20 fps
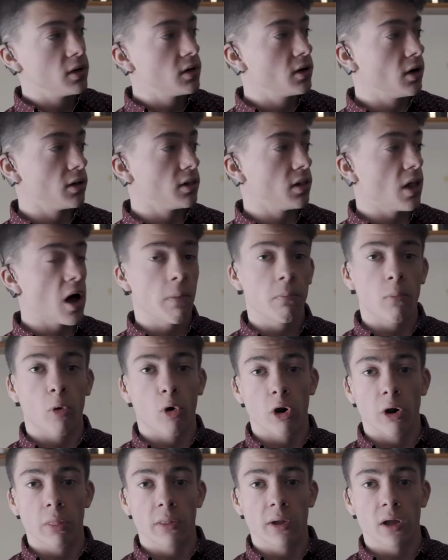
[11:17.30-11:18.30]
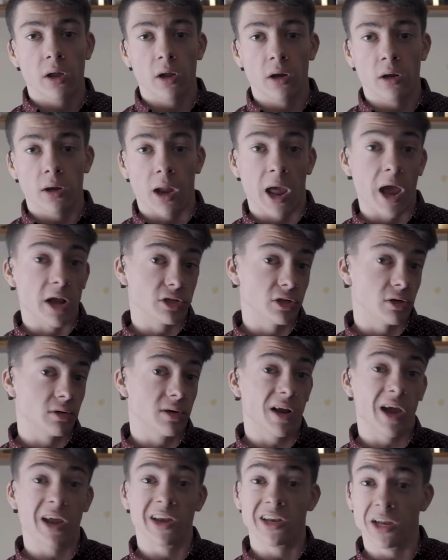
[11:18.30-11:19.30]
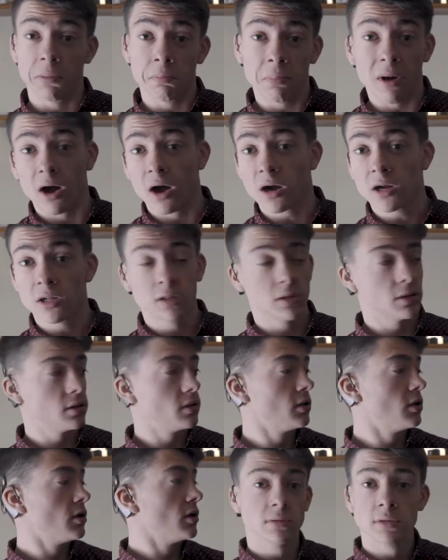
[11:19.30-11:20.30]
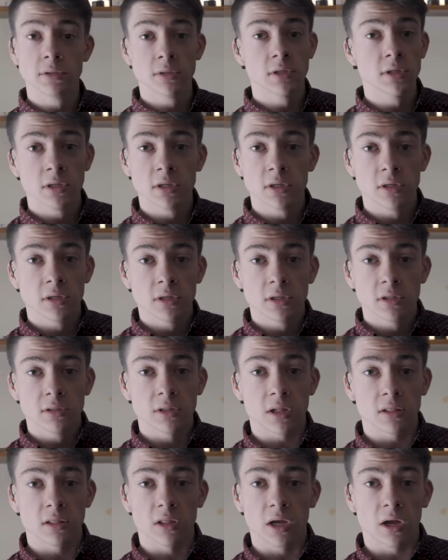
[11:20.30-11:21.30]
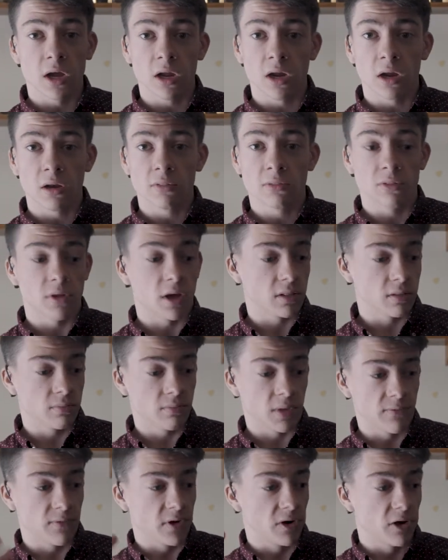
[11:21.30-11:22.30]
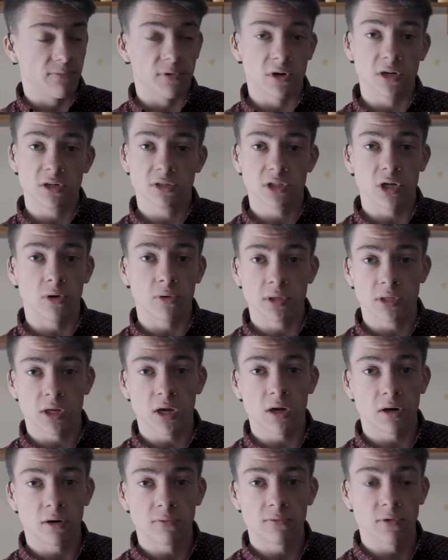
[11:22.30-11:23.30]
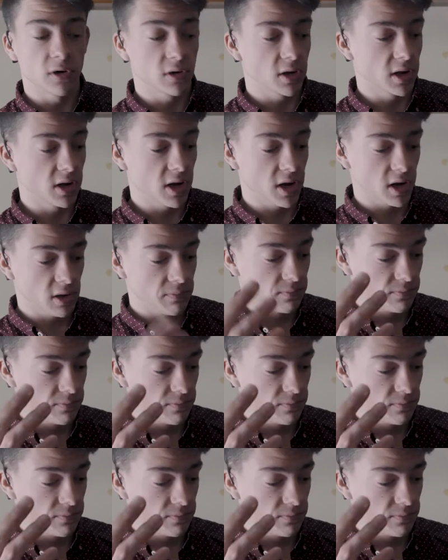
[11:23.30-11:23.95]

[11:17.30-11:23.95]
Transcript: does a lot more than actual $90. That's my very first show and tell for today.